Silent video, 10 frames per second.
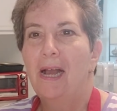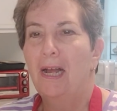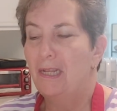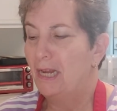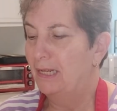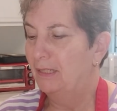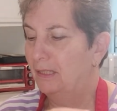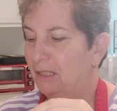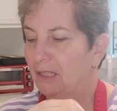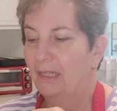
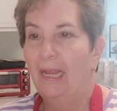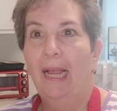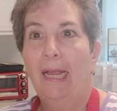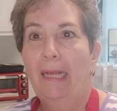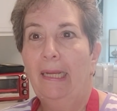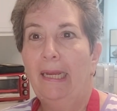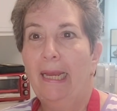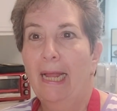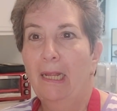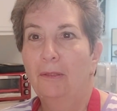onions,
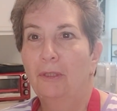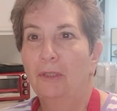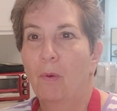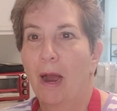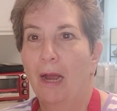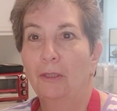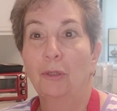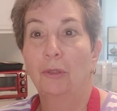yellow squash